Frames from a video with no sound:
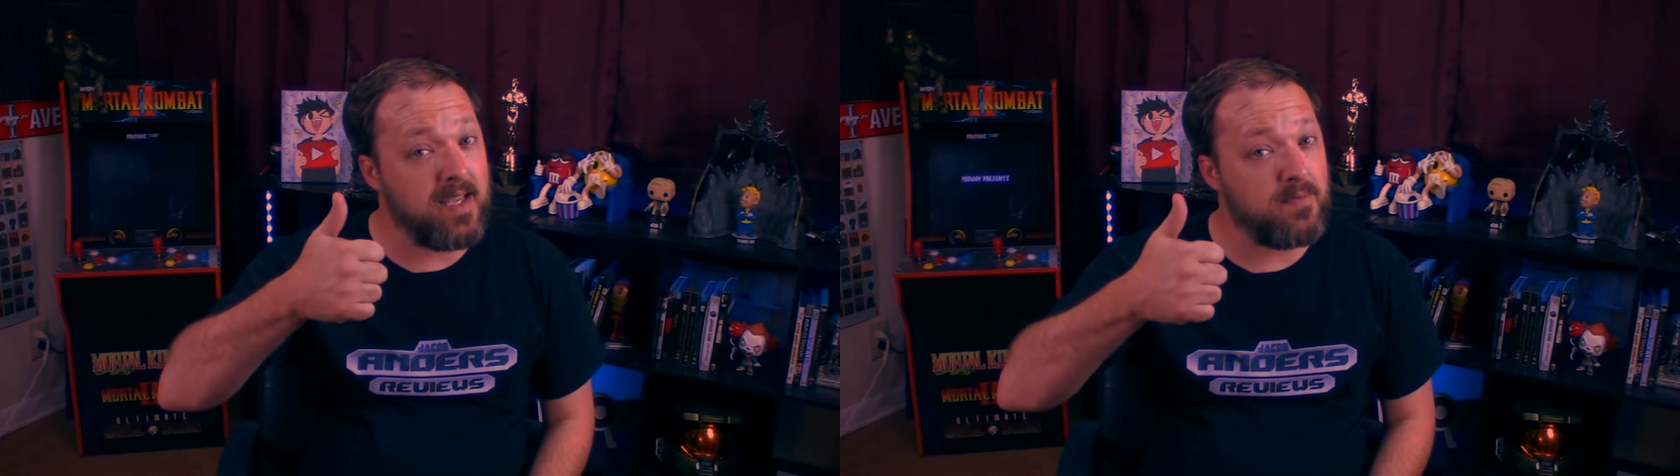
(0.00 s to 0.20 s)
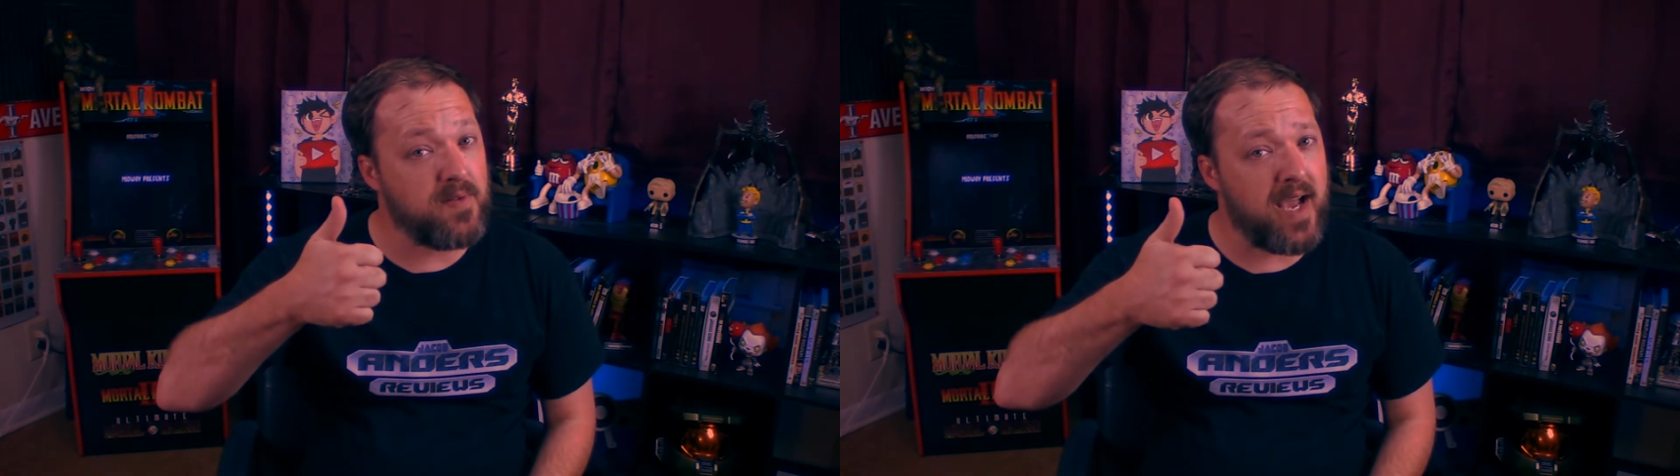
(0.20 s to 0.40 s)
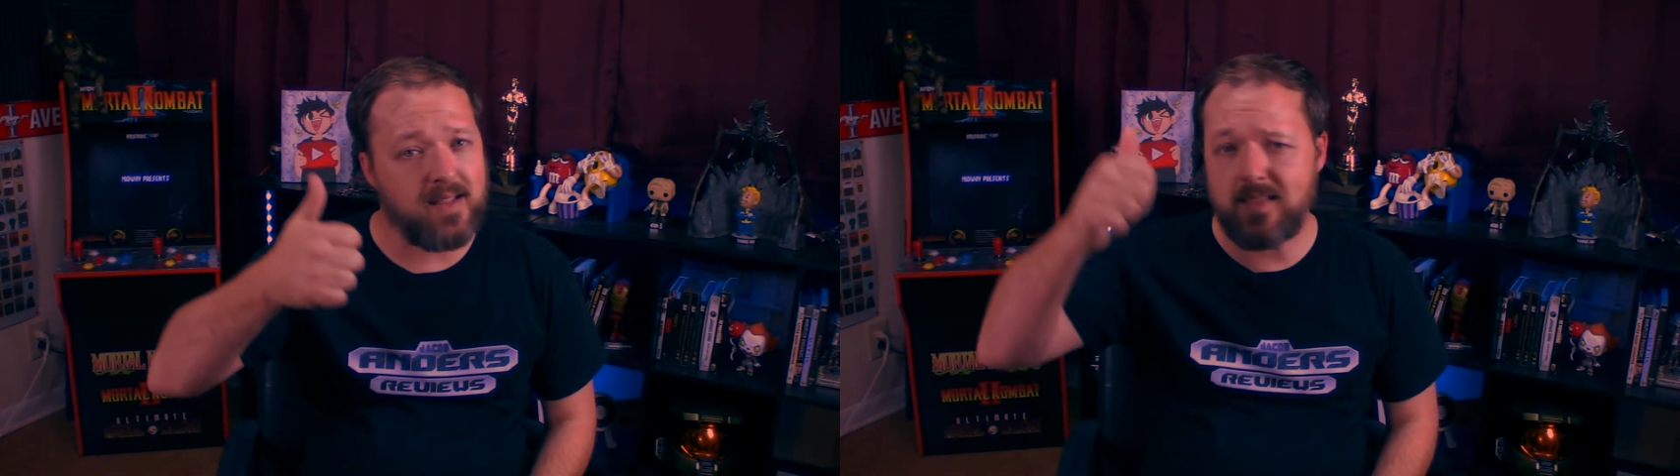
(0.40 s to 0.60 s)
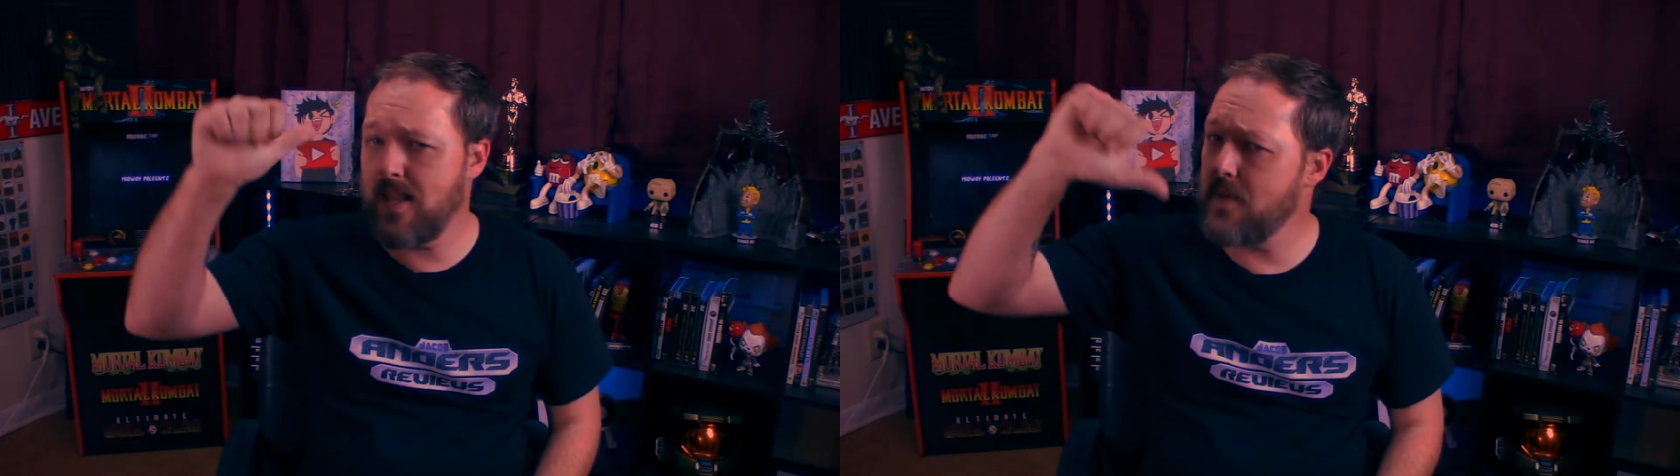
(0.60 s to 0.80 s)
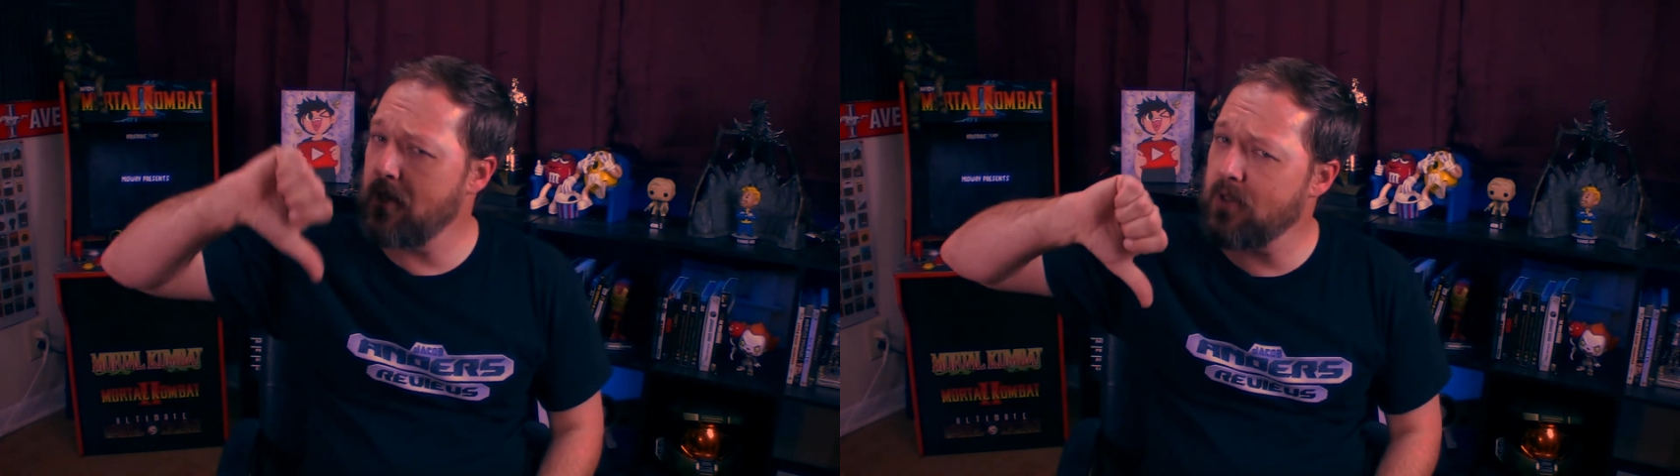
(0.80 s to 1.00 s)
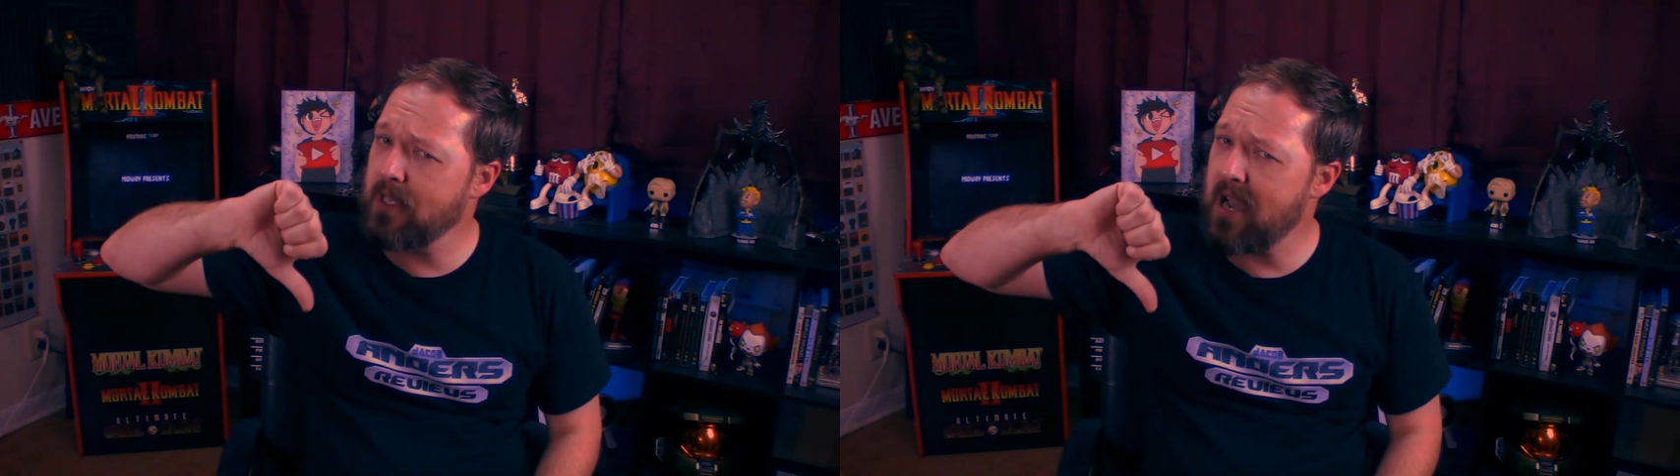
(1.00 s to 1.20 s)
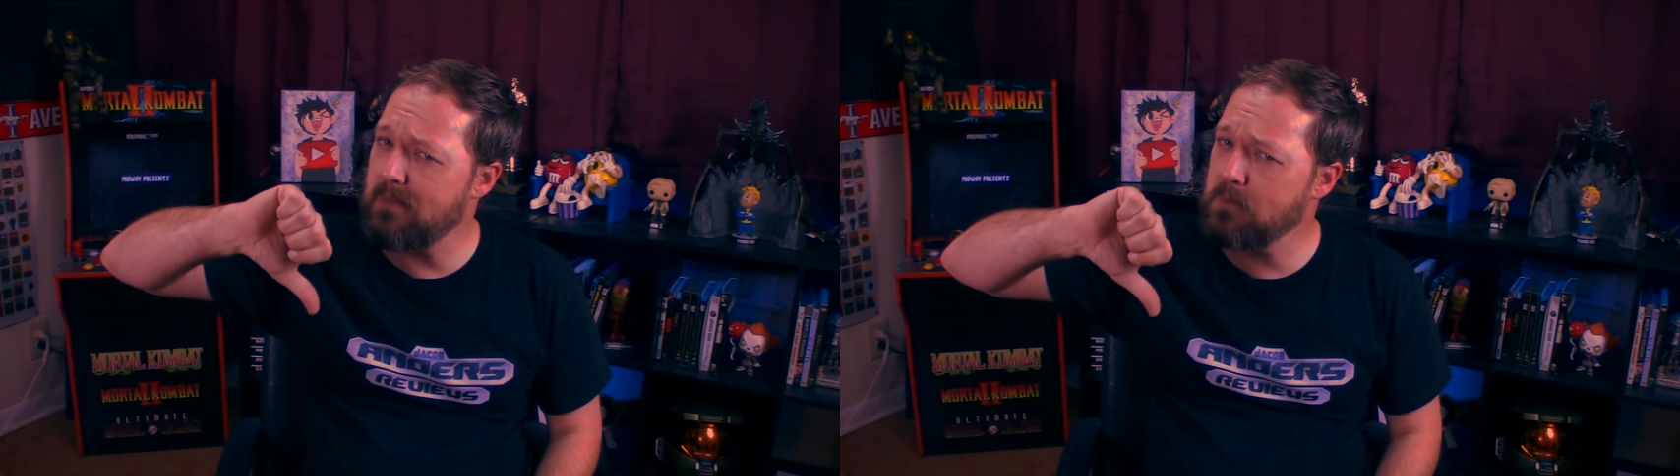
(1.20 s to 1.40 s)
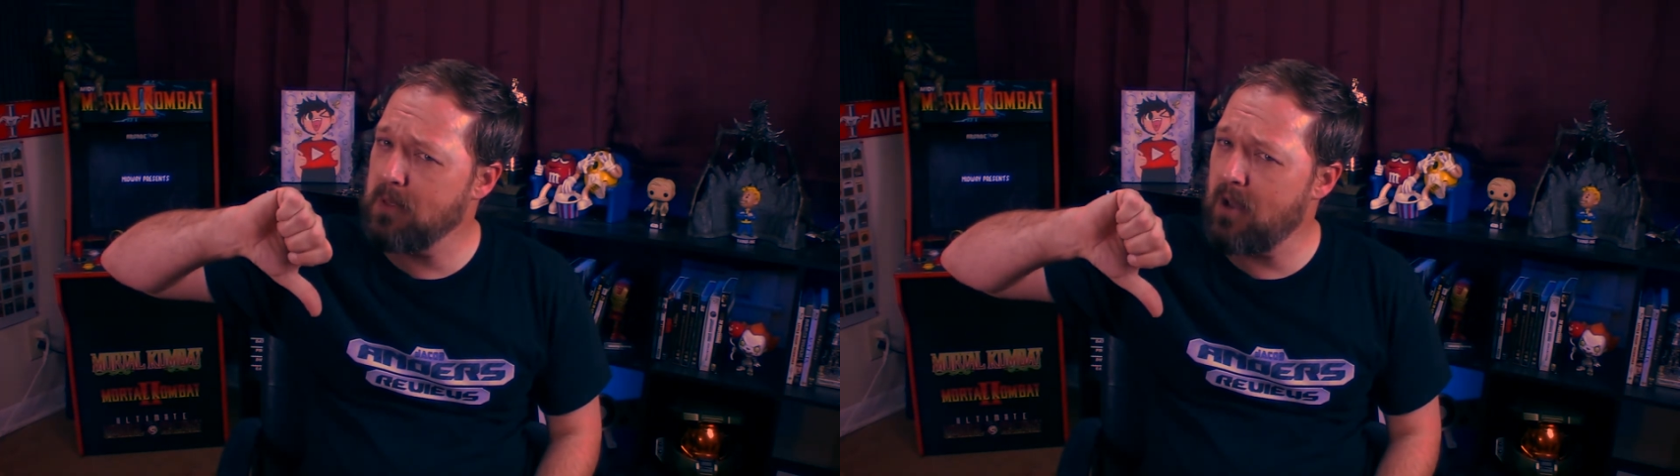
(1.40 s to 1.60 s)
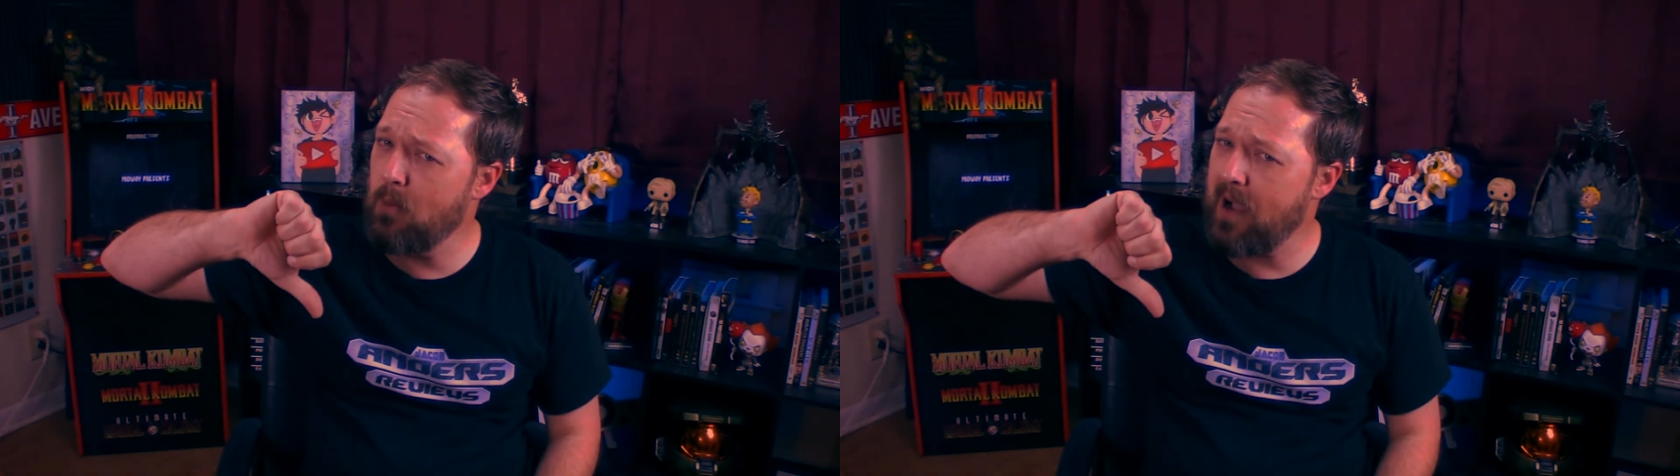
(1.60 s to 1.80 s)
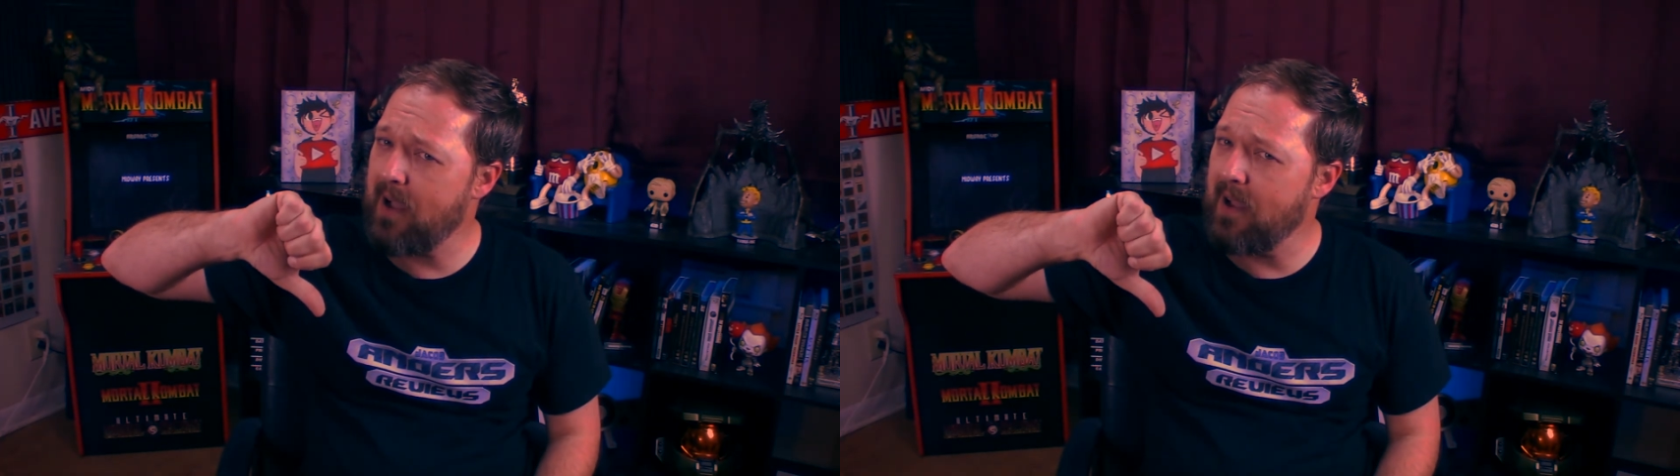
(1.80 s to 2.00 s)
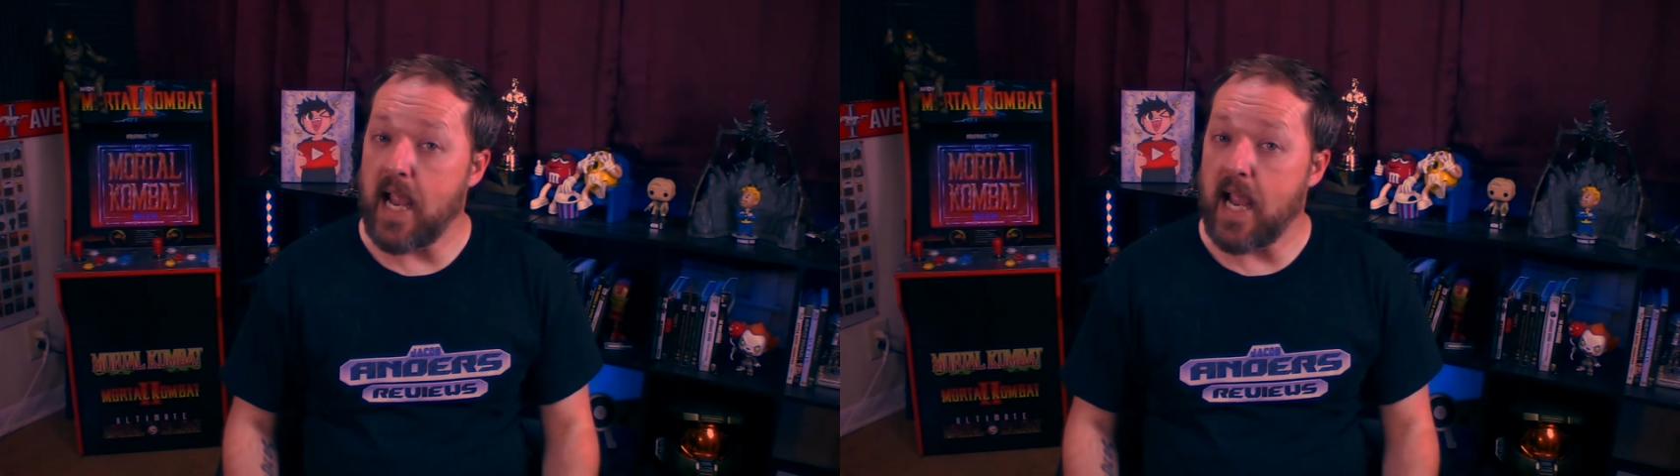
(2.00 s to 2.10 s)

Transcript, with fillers: If not, let me know in the comments below why.